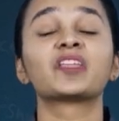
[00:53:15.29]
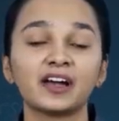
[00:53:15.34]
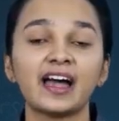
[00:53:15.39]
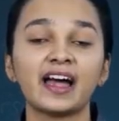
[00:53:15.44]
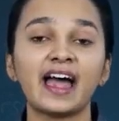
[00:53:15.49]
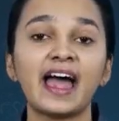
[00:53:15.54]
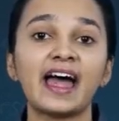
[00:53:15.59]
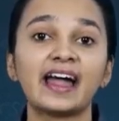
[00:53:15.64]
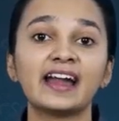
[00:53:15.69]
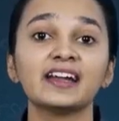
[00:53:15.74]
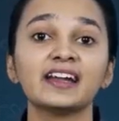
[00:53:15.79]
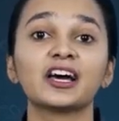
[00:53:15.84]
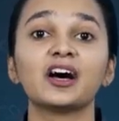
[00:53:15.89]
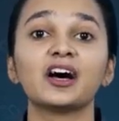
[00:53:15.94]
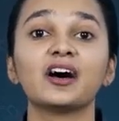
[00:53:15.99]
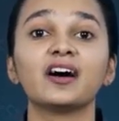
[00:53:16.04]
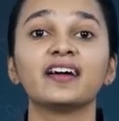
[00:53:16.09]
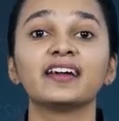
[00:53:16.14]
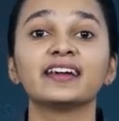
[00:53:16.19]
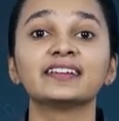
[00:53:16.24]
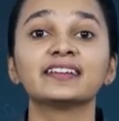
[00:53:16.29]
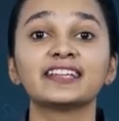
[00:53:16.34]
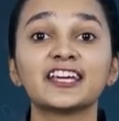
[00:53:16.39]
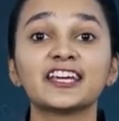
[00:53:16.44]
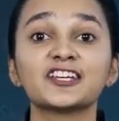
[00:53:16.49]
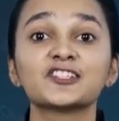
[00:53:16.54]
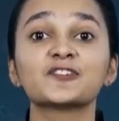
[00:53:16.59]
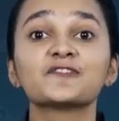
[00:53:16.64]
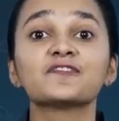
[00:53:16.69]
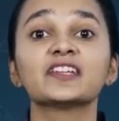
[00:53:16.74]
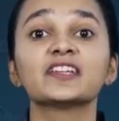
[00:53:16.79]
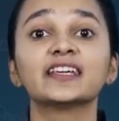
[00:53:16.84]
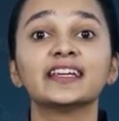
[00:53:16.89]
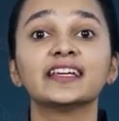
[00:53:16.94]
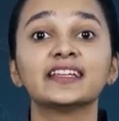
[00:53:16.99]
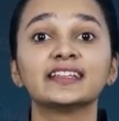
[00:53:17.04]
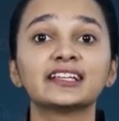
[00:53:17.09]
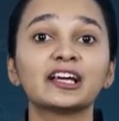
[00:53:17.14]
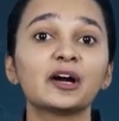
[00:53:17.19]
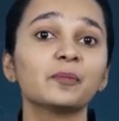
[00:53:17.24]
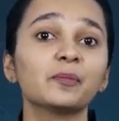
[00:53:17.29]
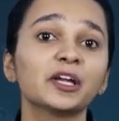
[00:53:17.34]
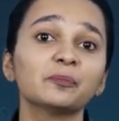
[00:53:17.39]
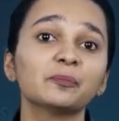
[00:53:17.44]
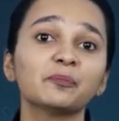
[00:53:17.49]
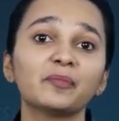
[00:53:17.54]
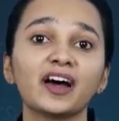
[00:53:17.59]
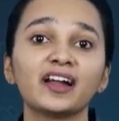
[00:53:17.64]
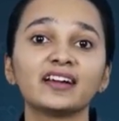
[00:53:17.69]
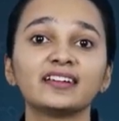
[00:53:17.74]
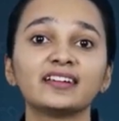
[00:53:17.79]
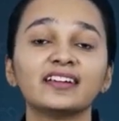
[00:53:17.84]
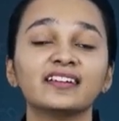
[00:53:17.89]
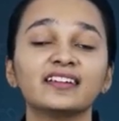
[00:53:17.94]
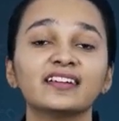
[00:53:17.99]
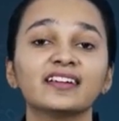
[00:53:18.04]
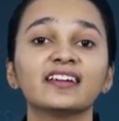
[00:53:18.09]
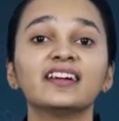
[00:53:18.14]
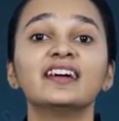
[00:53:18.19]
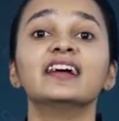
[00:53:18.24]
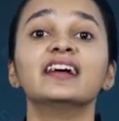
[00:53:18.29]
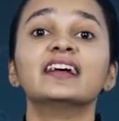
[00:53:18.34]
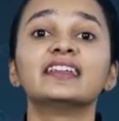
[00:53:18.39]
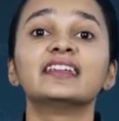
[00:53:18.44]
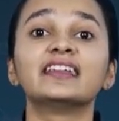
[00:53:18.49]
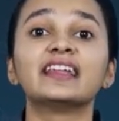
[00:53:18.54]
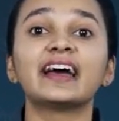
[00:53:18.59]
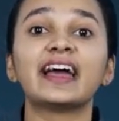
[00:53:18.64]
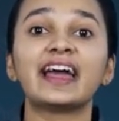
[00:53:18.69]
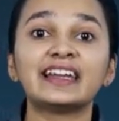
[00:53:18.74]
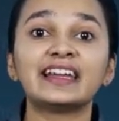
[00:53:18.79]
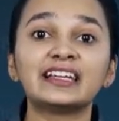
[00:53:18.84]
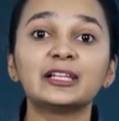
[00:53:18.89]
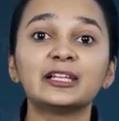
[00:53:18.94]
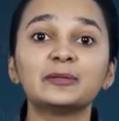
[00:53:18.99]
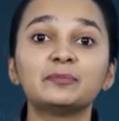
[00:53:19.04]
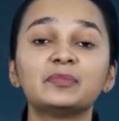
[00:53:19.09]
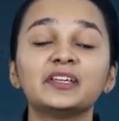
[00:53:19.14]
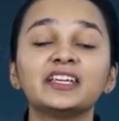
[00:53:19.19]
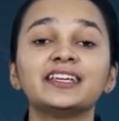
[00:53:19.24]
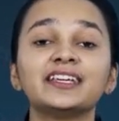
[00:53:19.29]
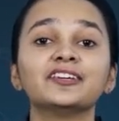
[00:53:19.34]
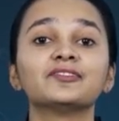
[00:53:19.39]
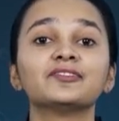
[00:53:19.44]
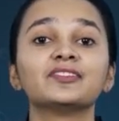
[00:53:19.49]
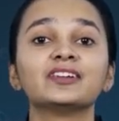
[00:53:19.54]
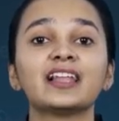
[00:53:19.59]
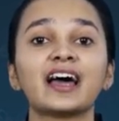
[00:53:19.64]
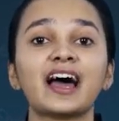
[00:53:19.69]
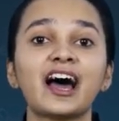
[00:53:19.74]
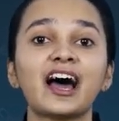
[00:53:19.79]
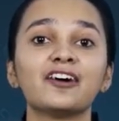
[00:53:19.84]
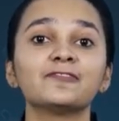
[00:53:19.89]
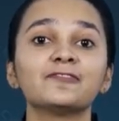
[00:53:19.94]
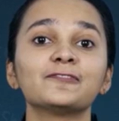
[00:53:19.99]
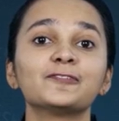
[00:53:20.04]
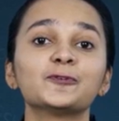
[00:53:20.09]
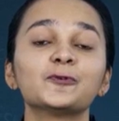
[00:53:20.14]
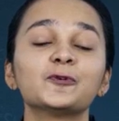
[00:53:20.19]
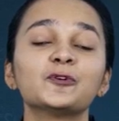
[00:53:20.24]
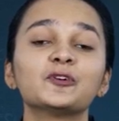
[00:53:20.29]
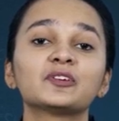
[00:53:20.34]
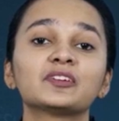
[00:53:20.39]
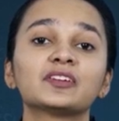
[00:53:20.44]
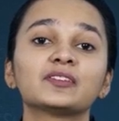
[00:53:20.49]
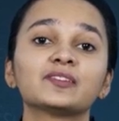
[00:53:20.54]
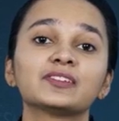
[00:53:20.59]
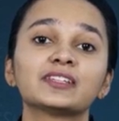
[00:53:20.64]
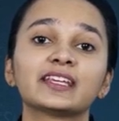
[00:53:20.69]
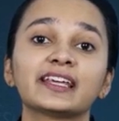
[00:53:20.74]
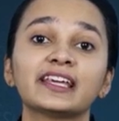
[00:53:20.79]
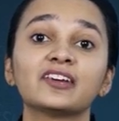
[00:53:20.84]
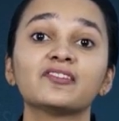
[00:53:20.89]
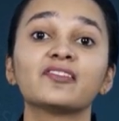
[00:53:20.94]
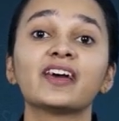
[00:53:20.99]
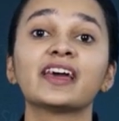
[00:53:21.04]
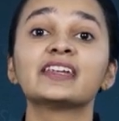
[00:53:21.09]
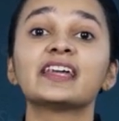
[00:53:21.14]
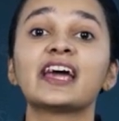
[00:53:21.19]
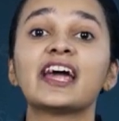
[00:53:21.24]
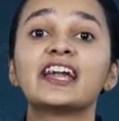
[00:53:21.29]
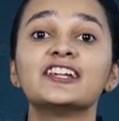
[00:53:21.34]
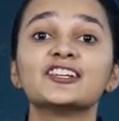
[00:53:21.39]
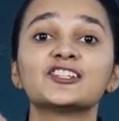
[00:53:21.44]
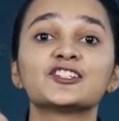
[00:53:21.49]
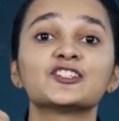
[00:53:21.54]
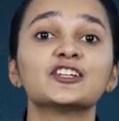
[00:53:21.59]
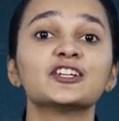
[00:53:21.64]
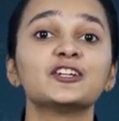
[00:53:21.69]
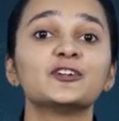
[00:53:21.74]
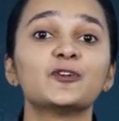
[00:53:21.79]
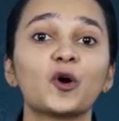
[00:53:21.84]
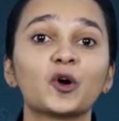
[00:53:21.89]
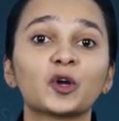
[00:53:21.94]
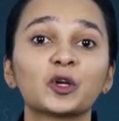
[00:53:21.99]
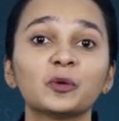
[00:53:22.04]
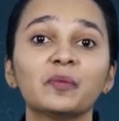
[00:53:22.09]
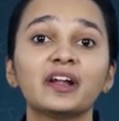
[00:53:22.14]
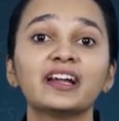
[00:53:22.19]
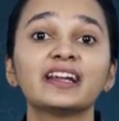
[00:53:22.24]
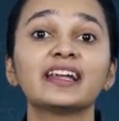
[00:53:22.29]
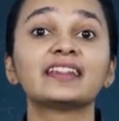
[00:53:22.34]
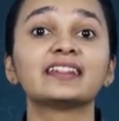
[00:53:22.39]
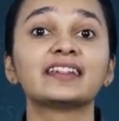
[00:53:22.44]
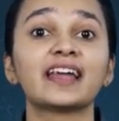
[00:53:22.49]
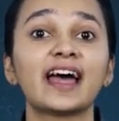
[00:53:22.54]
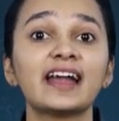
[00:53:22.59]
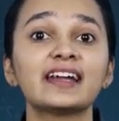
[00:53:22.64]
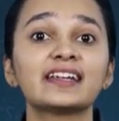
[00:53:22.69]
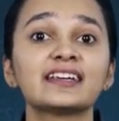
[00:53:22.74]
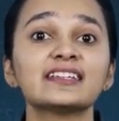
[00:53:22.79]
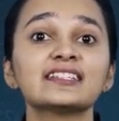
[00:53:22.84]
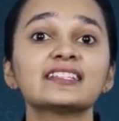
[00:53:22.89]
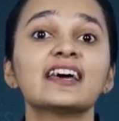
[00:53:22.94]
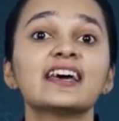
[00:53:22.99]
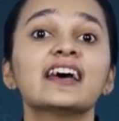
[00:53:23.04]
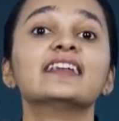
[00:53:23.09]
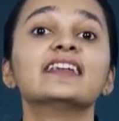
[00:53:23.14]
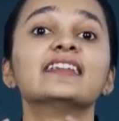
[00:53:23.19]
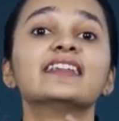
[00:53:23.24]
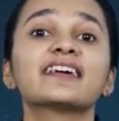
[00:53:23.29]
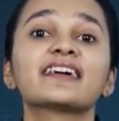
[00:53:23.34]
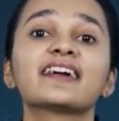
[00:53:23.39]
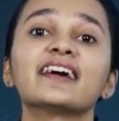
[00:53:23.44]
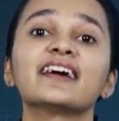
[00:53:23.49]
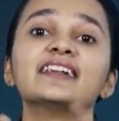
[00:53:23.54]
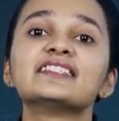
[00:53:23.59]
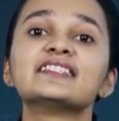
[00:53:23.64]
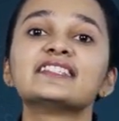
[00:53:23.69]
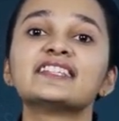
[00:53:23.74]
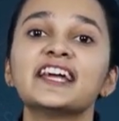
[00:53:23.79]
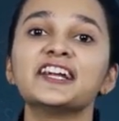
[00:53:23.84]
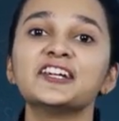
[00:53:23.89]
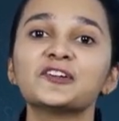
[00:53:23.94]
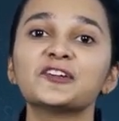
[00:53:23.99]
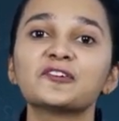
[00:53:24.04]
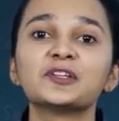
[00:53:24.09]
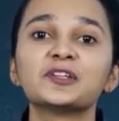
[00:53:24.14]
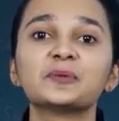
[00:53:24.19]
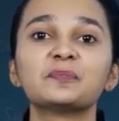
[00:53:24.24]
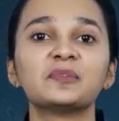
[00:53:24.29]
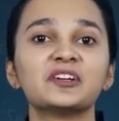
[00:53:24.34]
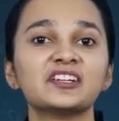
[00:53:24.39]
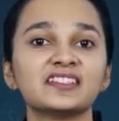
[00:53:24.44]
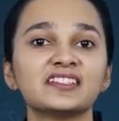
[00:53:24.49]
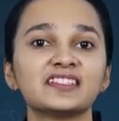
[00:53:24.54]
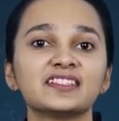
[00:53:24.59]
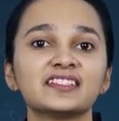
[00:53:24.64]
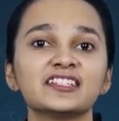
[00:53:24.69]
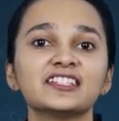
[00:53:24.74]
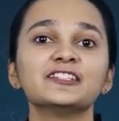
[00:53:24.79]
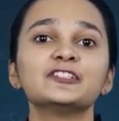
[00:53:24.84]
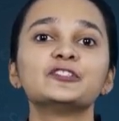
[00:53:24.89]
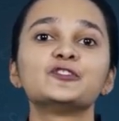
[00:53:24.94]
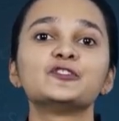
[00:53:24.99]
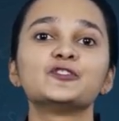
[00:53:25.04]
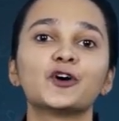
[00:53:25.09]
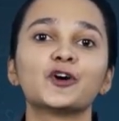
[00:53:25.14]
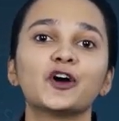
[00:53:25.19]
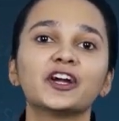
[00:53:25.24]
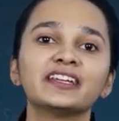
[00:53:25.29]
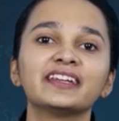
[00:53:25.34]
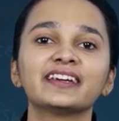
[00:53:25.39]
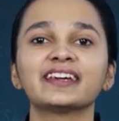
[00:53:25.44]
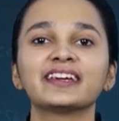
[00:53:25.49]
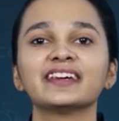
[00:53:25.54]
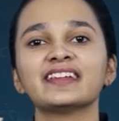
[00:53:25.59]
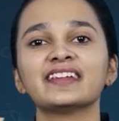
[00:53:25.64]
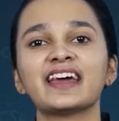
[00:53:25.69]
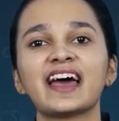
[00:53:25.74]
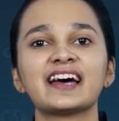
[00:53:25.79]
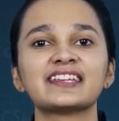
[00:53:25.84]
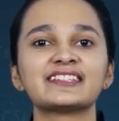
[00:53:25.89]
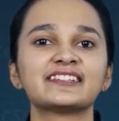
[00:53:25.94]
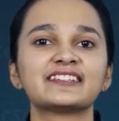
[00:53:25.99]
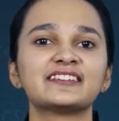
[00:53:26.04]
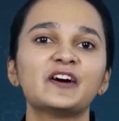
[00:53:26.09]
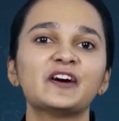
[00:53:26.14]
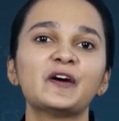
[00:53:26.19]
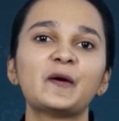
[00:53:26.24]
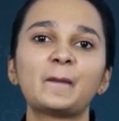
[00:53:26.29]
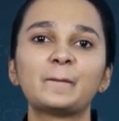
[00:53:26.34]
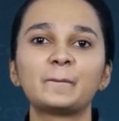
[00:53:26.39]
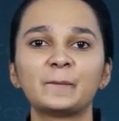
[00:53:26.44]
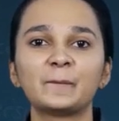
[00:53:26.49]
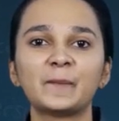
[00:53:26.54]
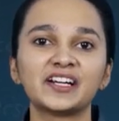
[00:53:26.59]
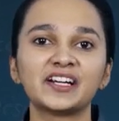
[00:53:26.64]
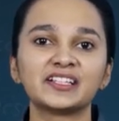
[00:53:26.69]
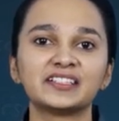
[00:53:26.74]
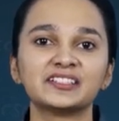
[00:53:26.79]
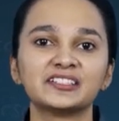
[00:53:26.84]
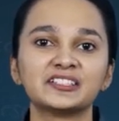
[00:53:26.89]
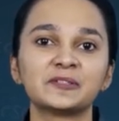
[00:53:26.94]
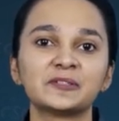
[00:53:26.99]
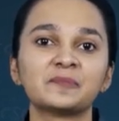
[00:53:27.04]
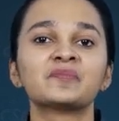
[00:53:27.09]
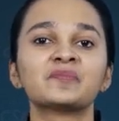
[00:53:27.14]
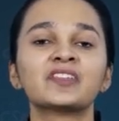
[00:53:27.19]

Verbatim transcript: And in case of an incoming partner, the LLP will have to give an additional document and that is the consent of the person joining in as a partner.